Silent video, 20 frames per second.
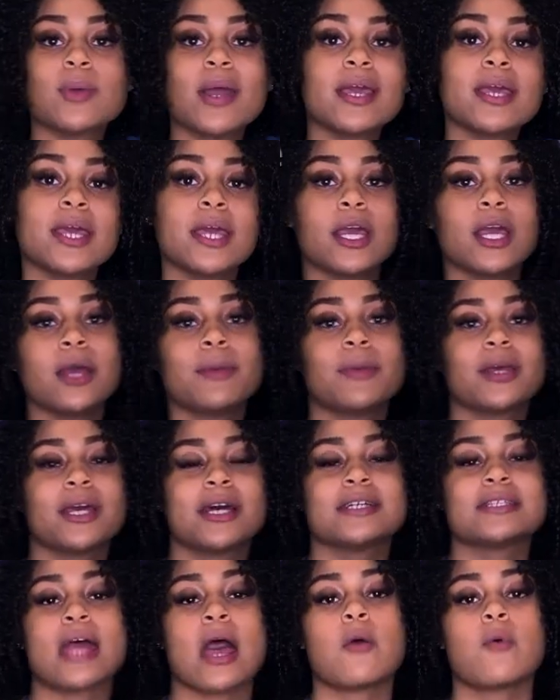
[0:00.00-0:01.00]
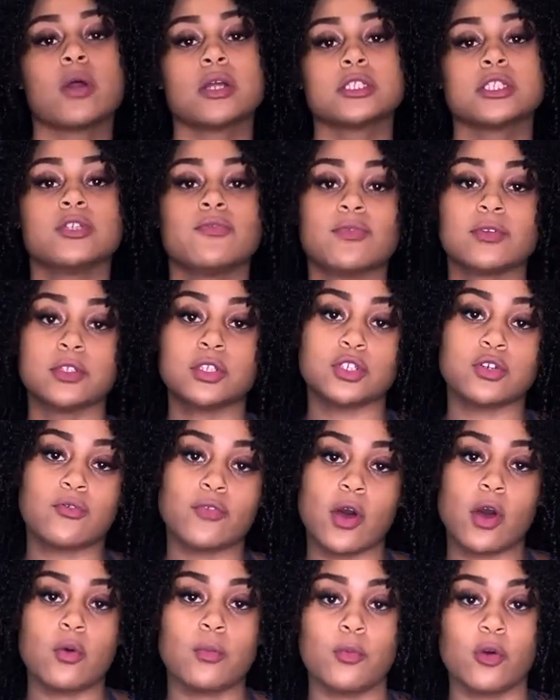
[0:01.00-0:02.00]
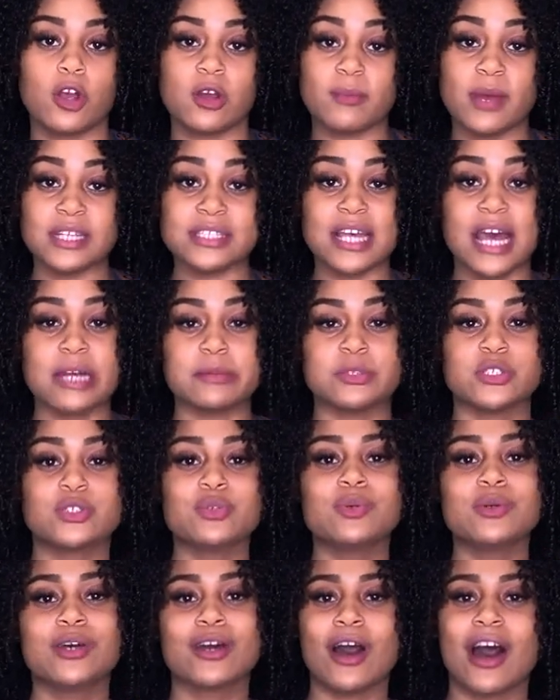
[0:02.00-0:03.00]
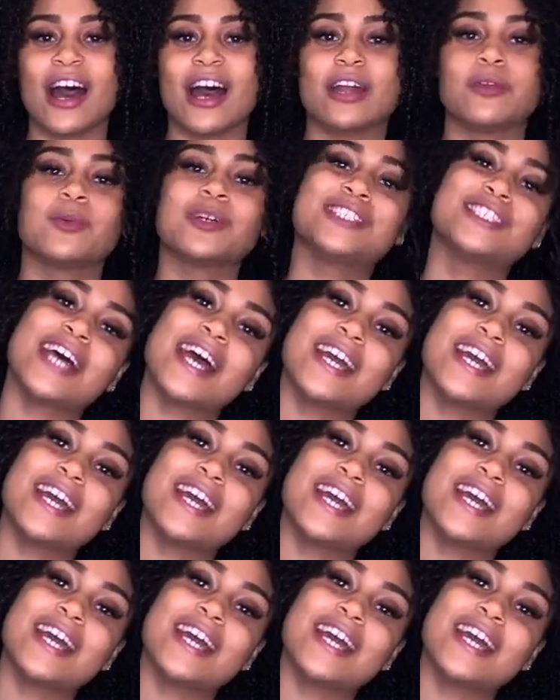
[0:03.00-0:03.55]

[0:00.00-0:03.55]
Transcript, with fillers: right here because I wanted to devote more of my time to God, which